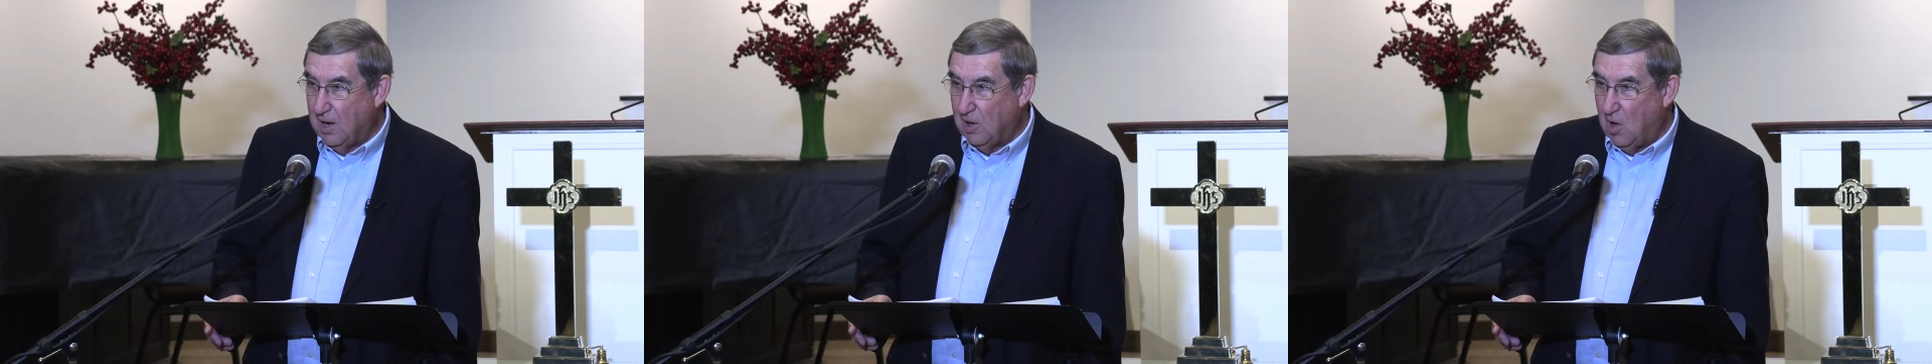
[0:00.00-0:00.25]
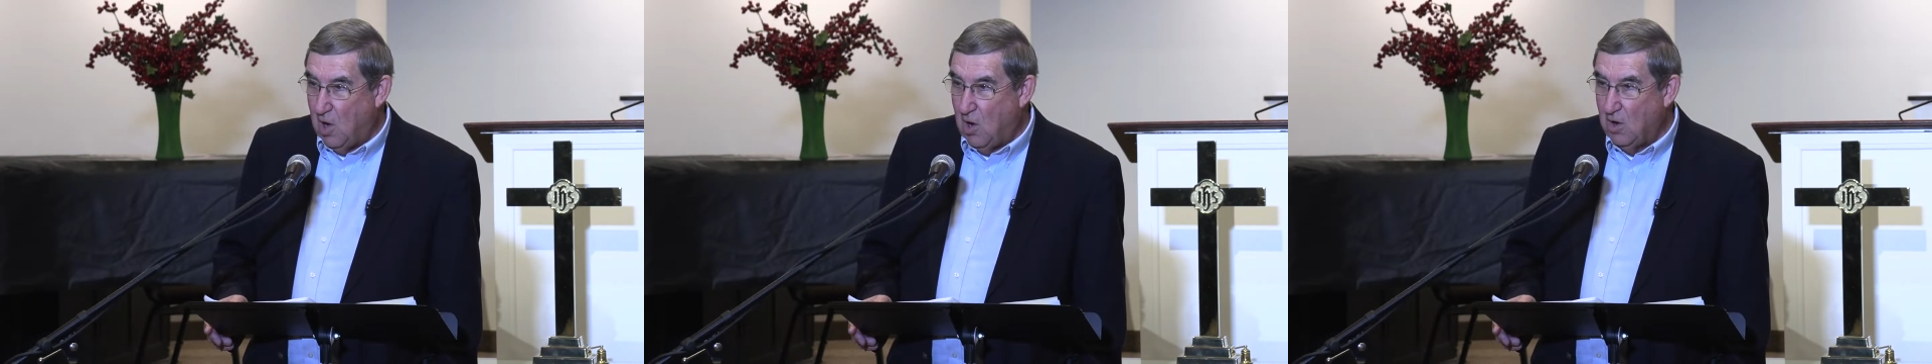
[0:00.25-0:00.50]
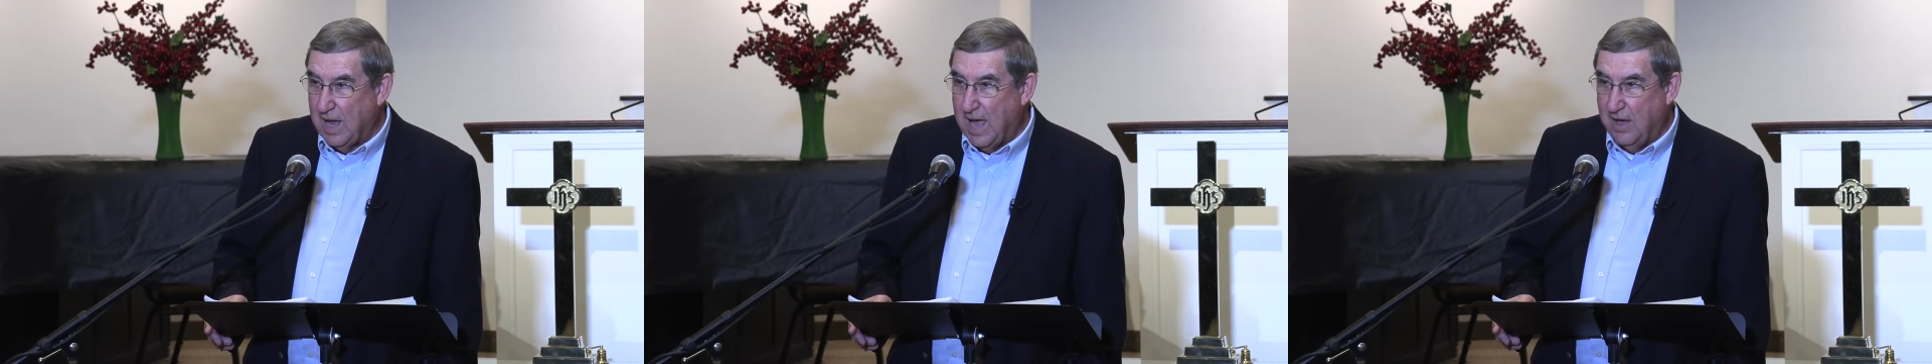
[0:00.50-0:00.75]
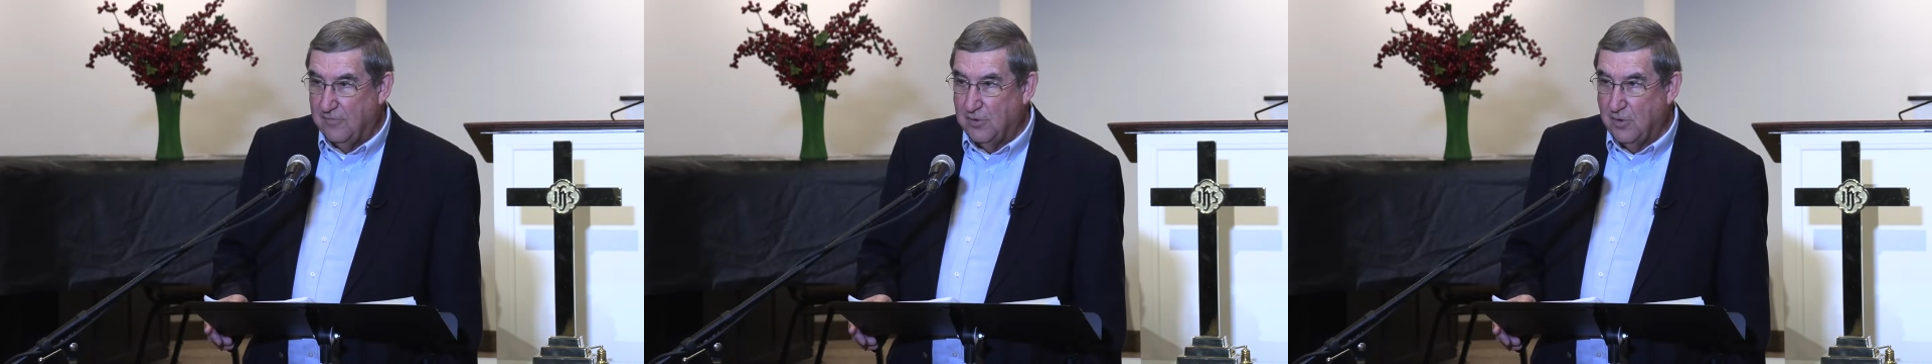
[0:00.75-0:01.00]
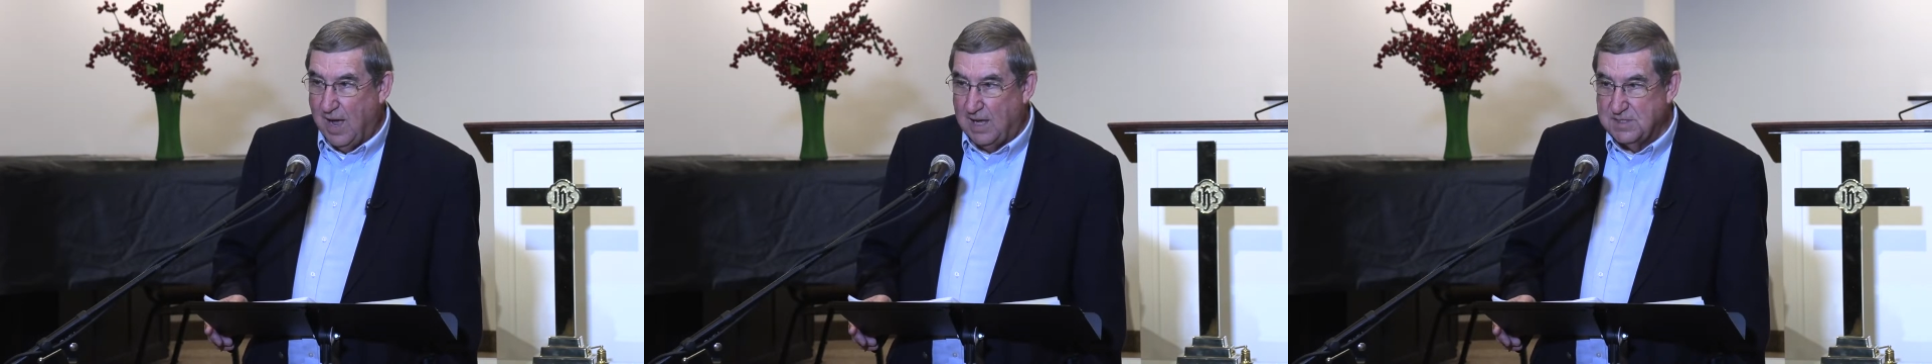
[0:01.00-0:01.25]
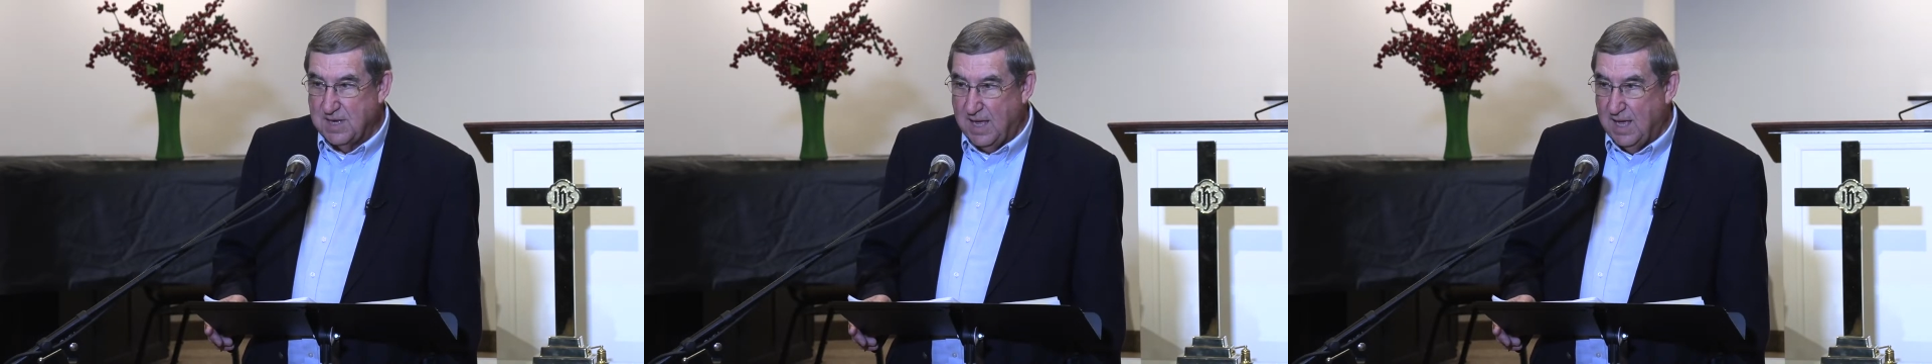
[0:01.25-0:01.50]
Long after
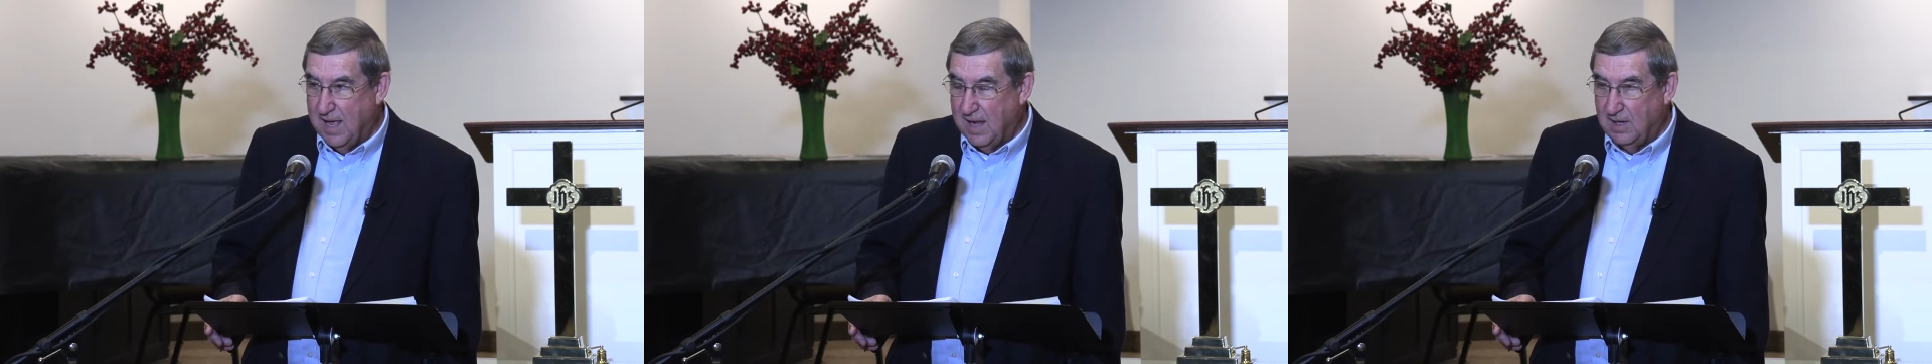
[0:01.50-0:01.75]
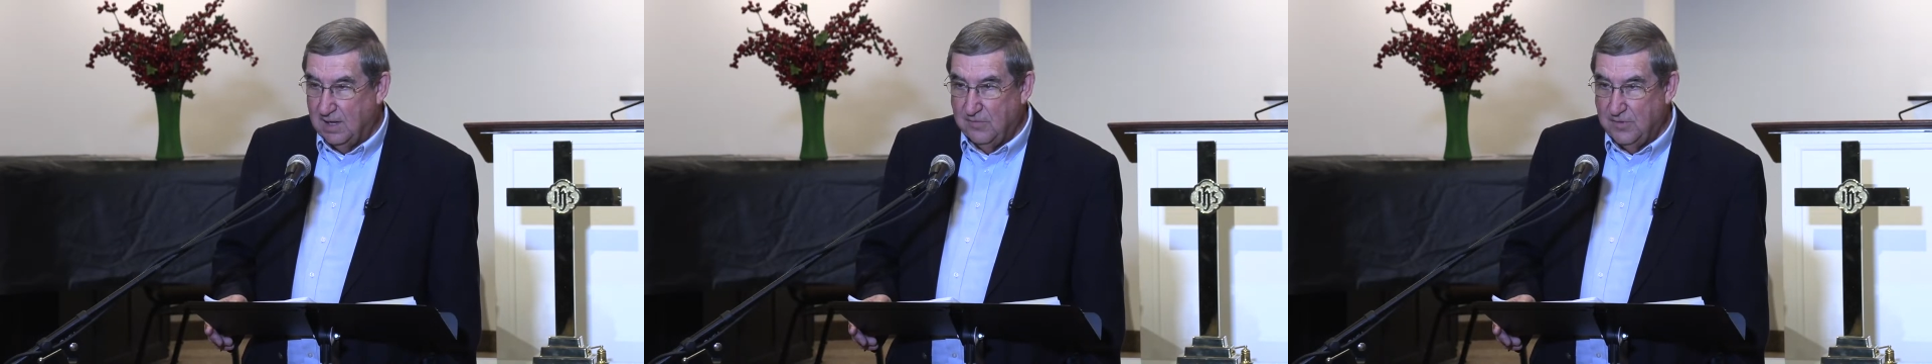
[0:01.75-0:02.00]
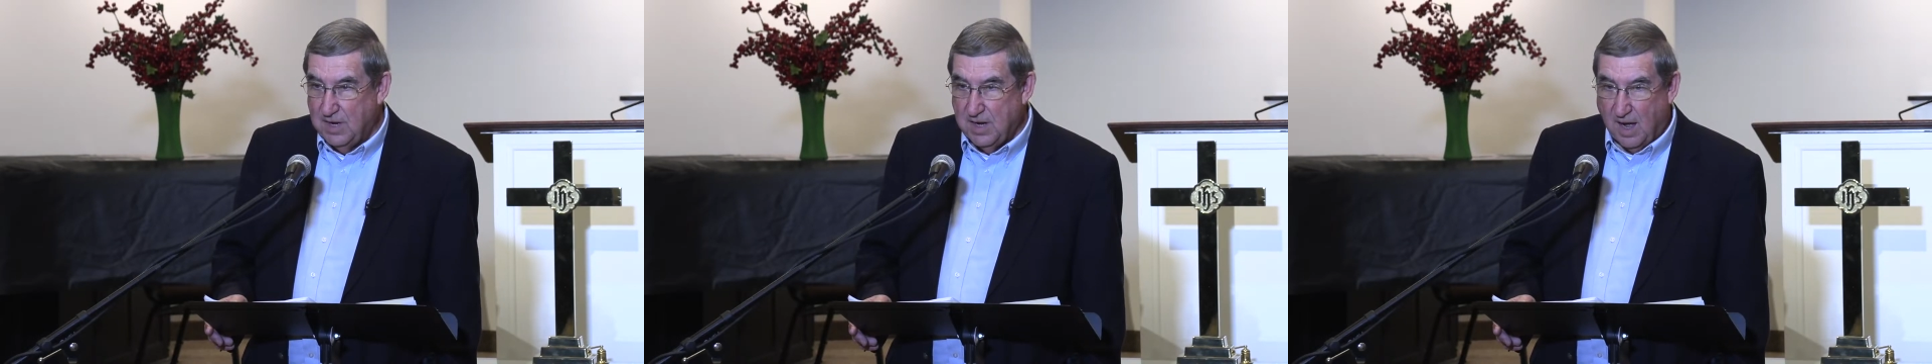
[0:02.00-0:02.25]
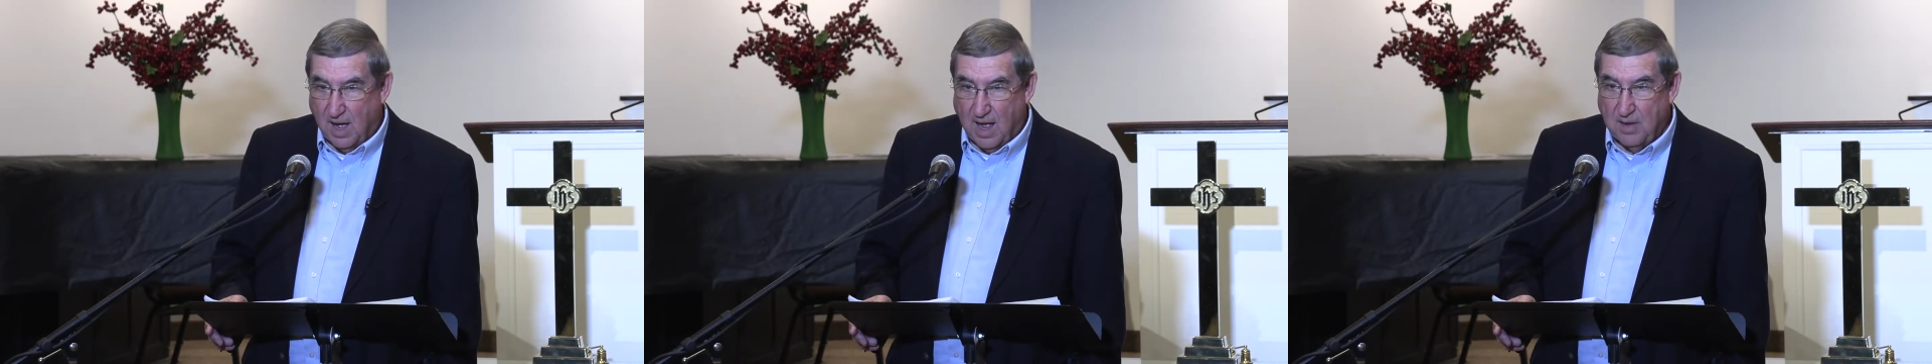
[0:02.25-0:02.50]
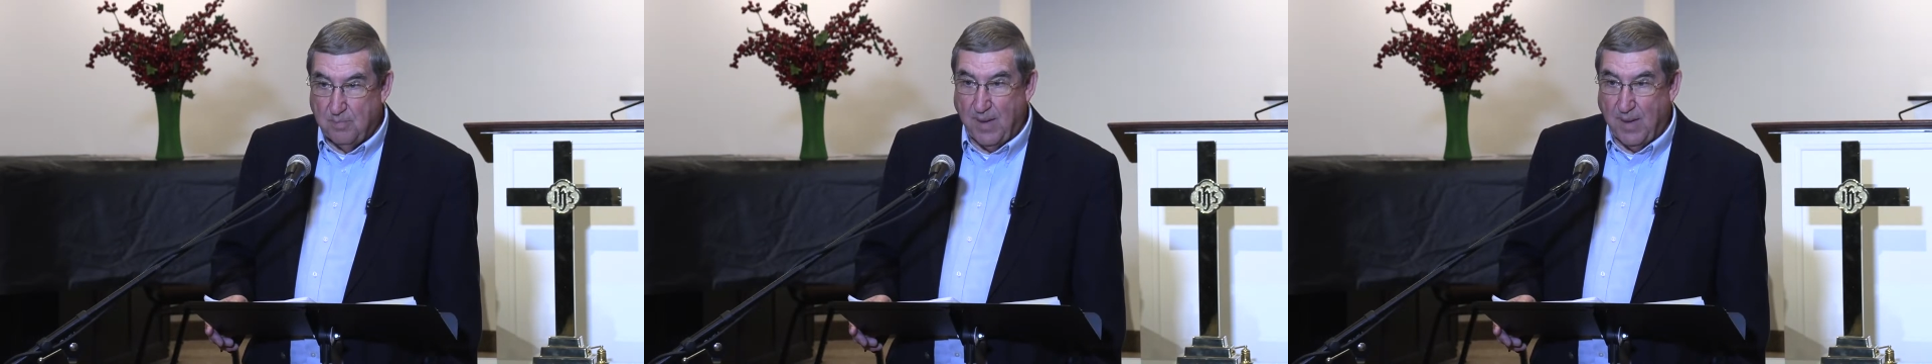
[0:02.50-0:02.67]
Isaiah had lived and died,